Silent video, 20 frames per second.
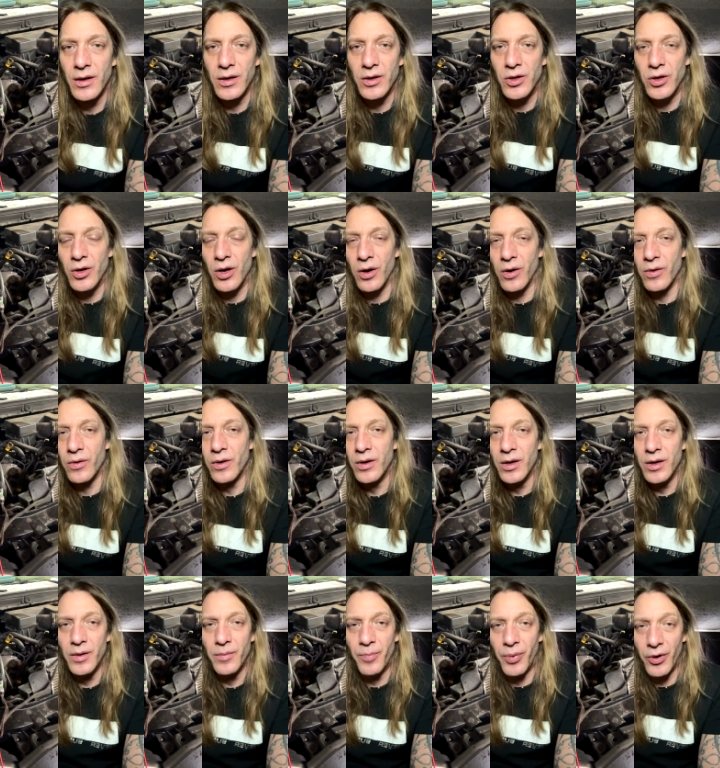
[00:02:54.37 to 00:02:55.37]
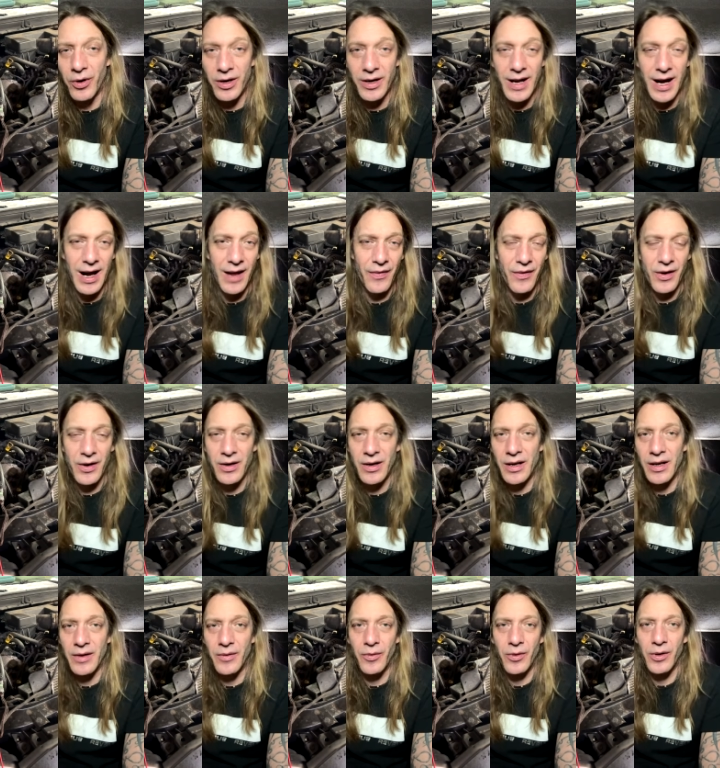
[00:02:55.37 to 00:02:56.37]
you know, put it on there.
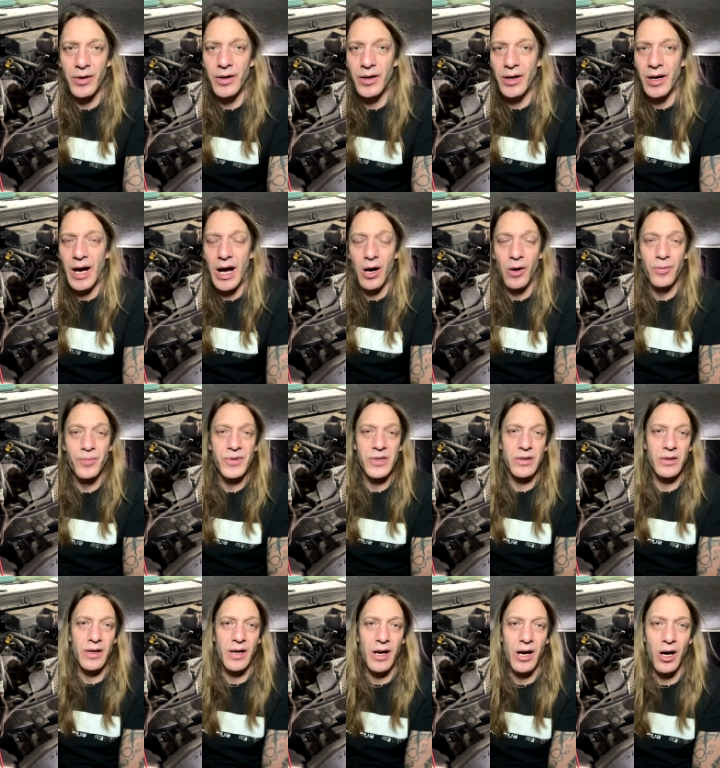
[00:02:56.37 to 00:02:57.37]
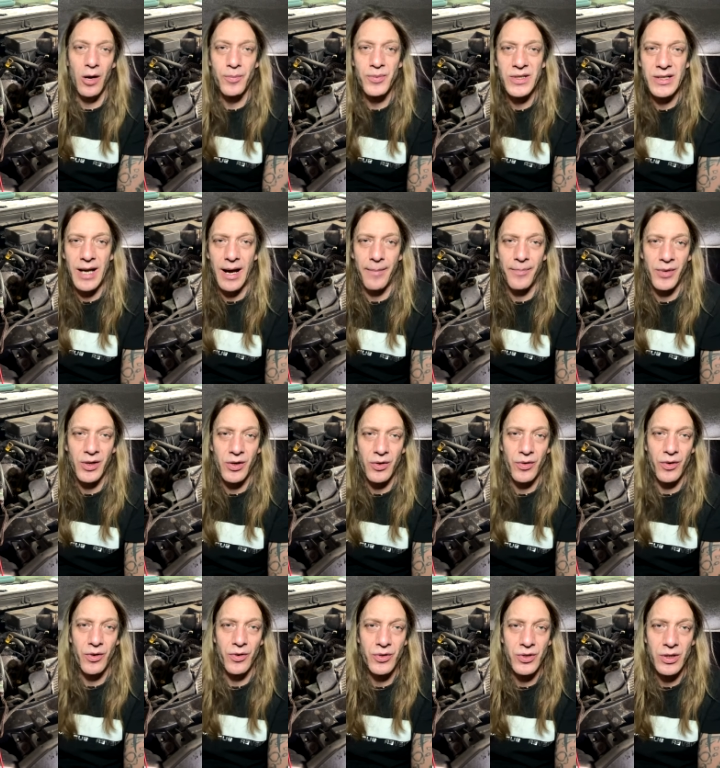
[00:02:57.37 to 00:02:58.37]
It helps stop the
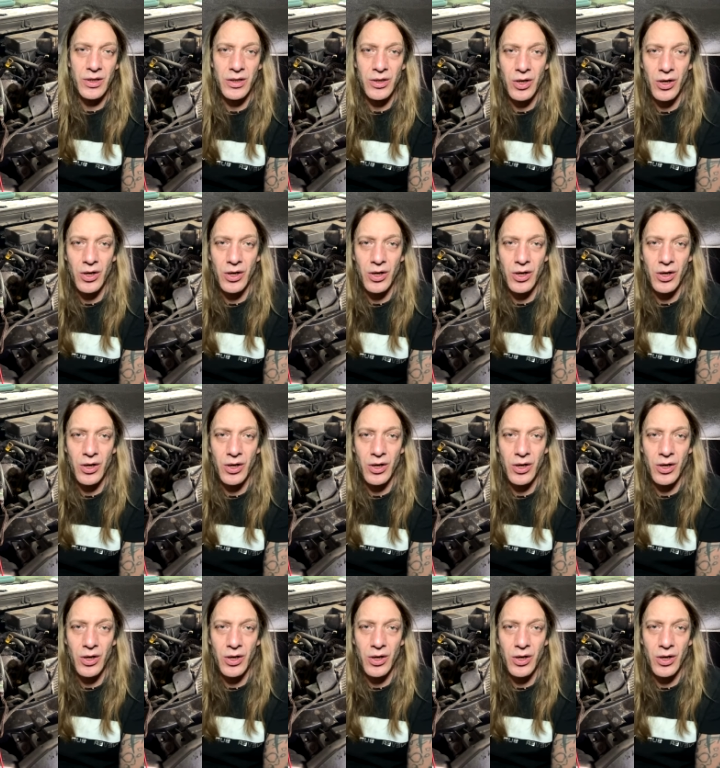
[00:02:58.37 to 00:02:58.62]
corrosion,